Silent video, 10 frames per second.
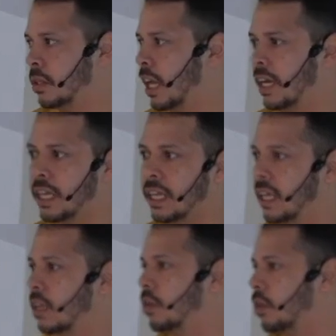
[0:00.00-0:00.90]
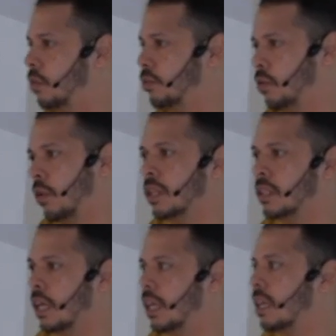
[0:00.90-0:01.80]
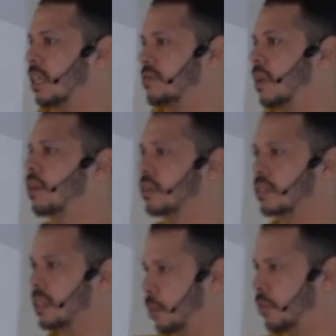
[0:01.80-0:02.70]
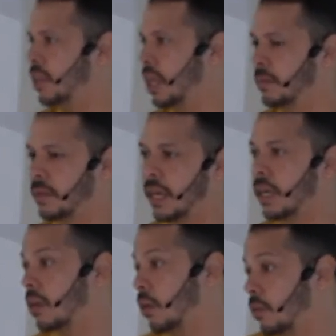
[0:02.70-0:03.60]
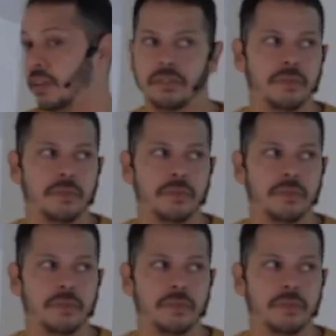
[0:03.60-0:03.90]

and I can go forward and classify other type of content.